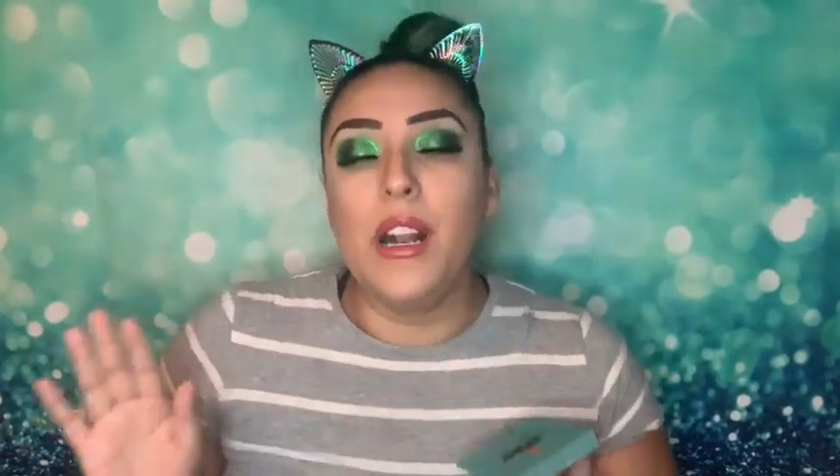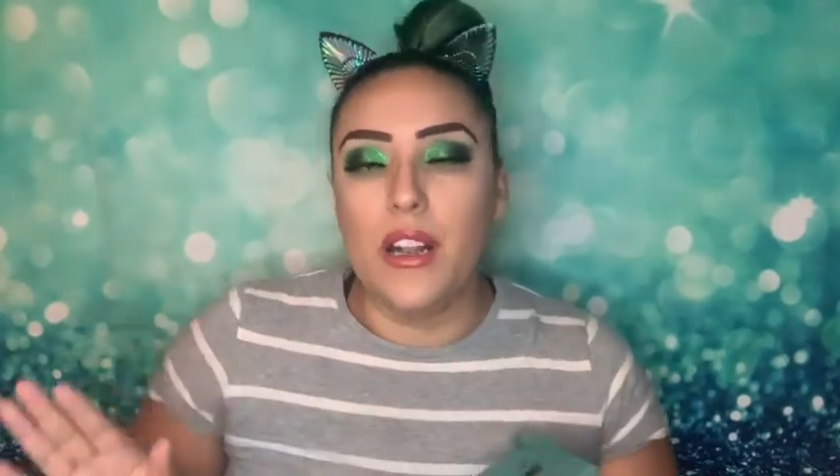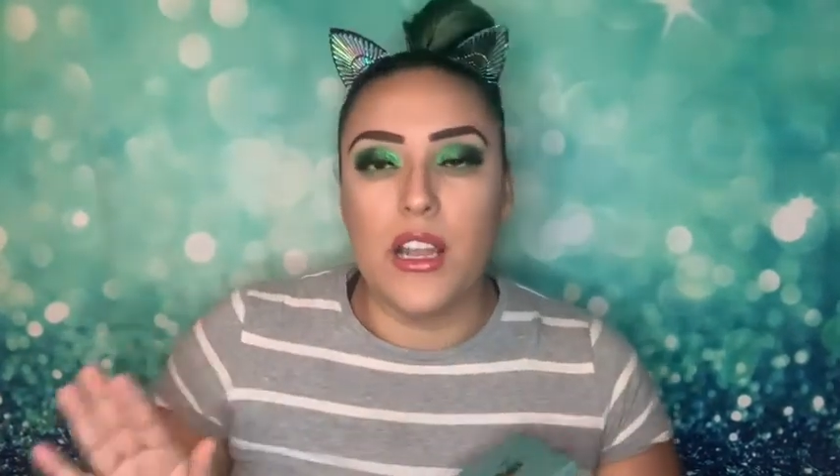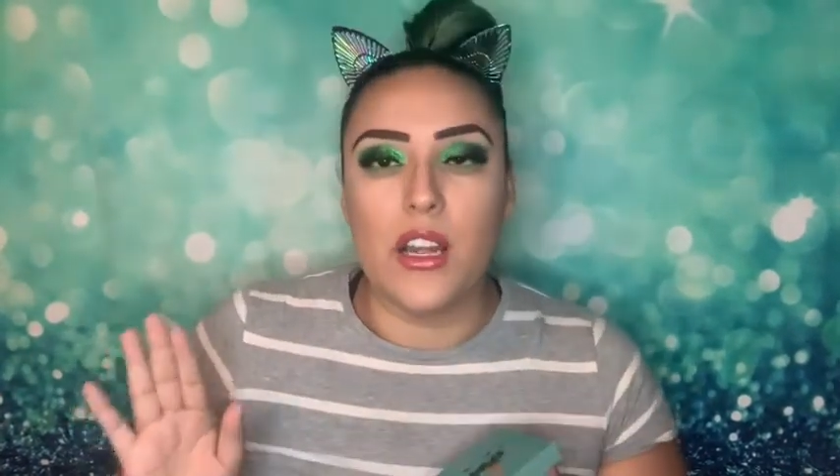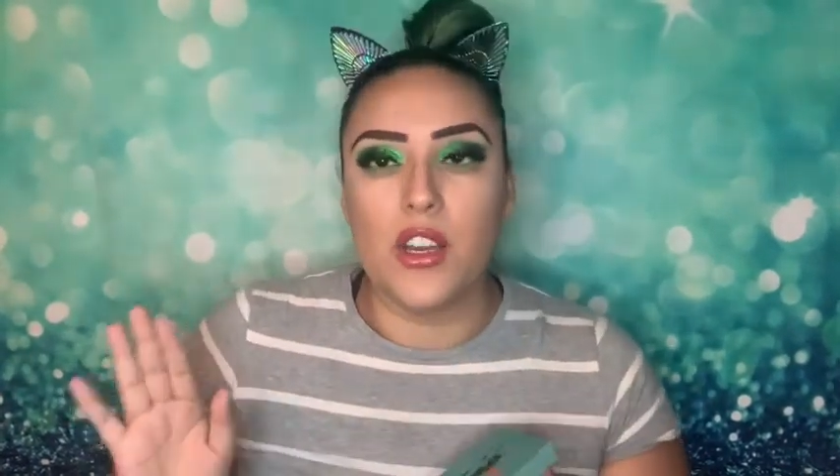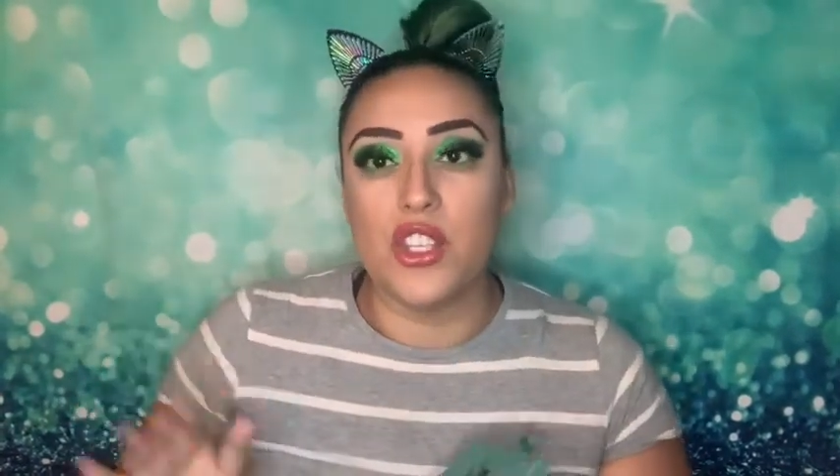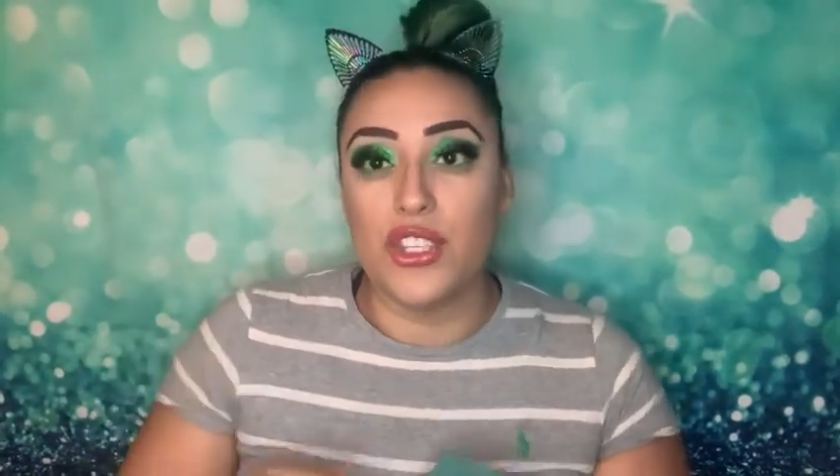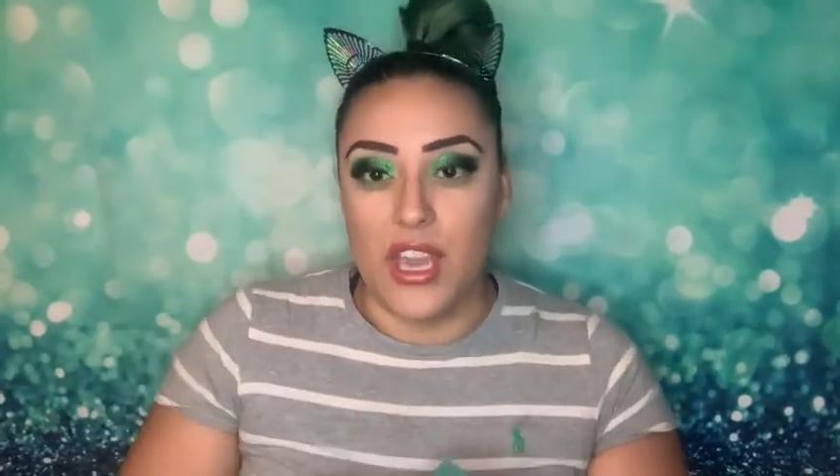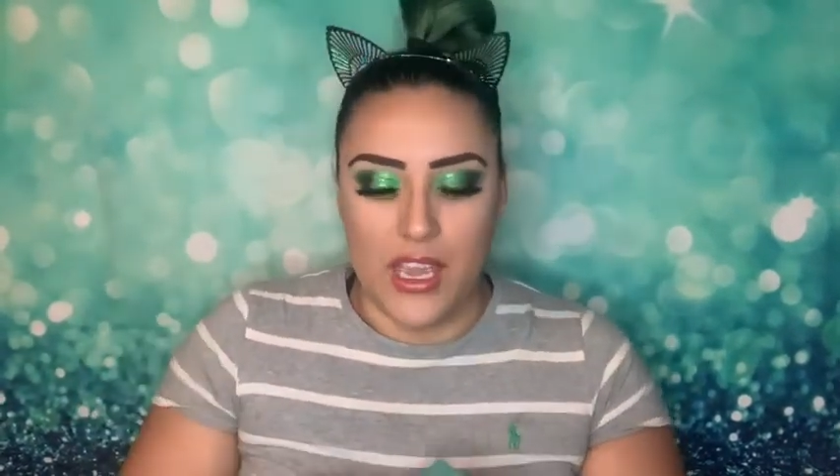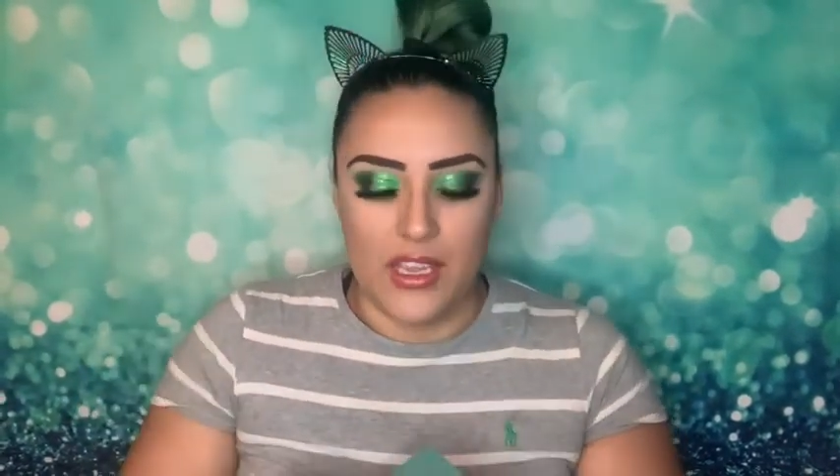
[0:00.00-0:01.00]
Glitter
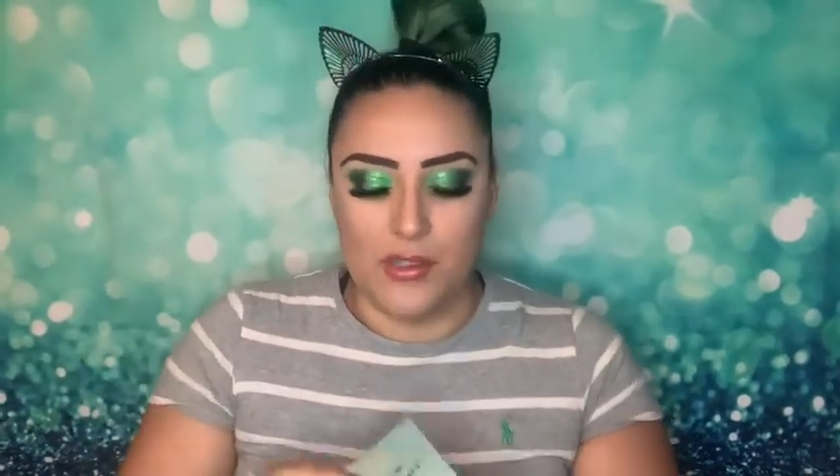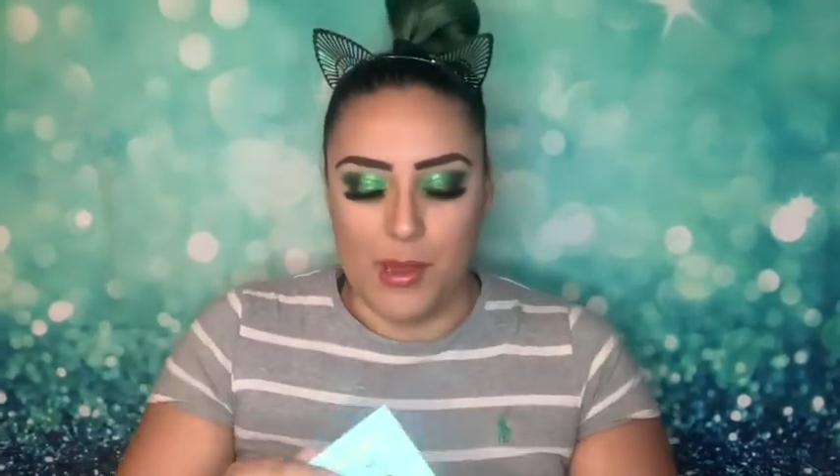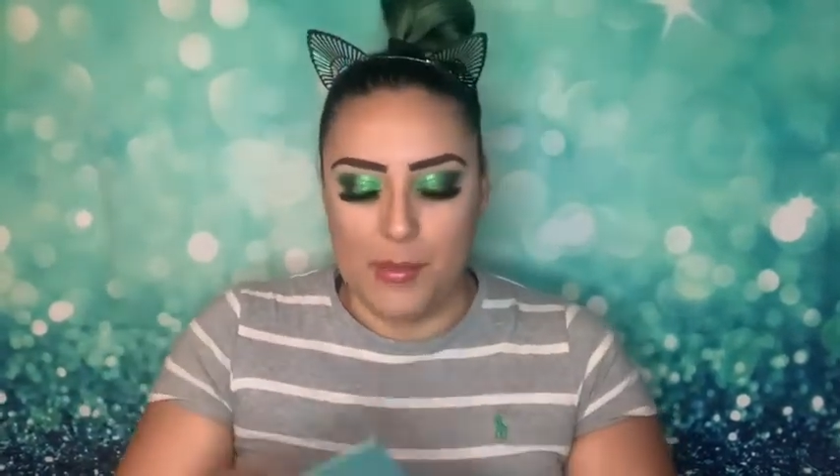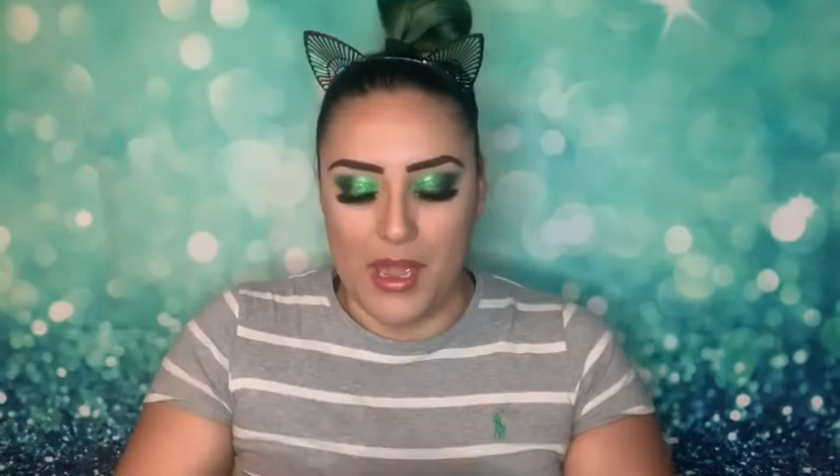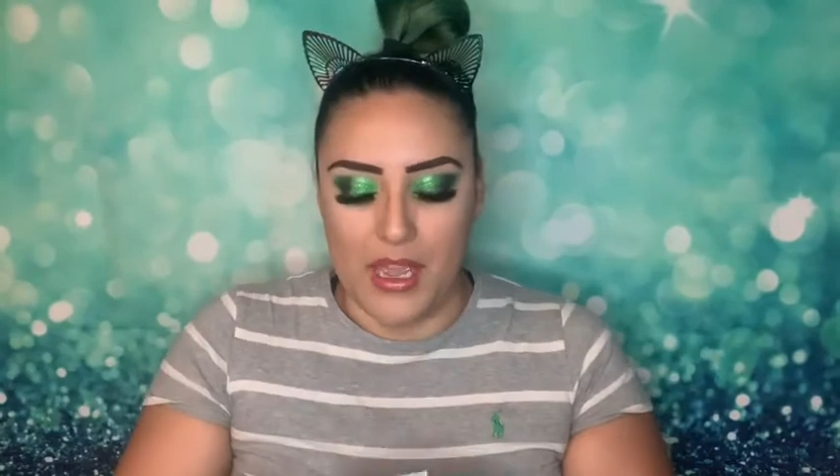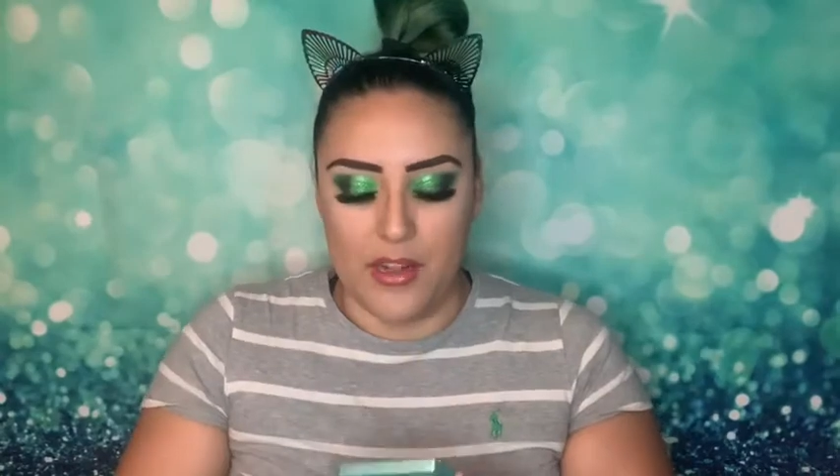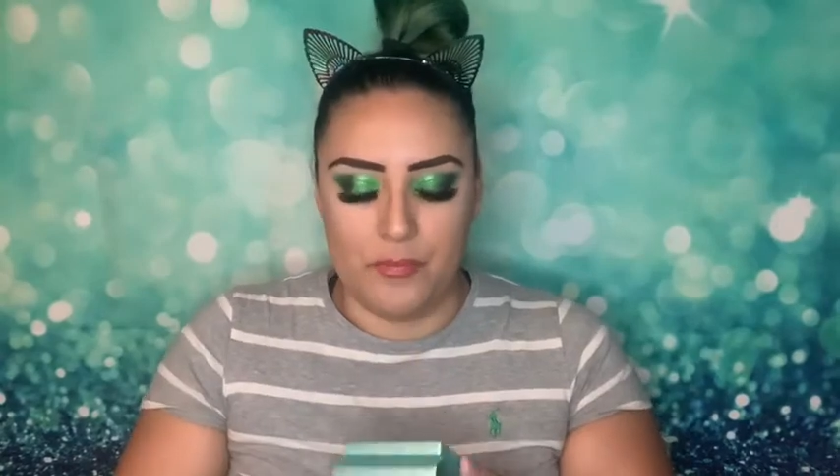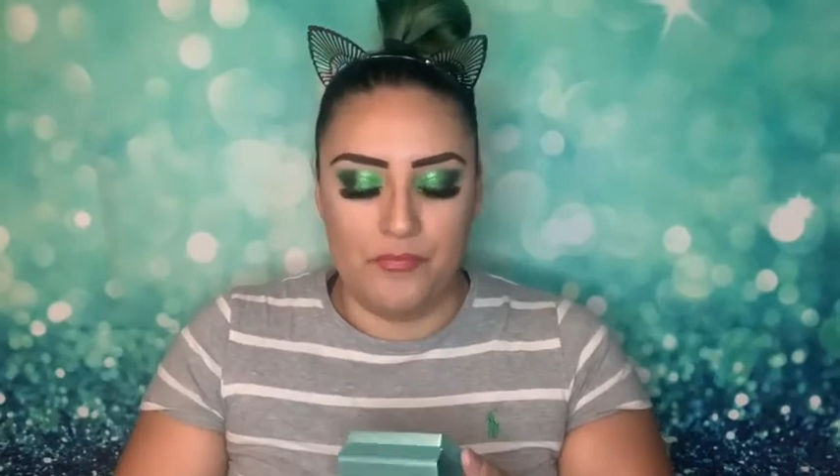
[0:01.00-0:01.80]
shades, my bad.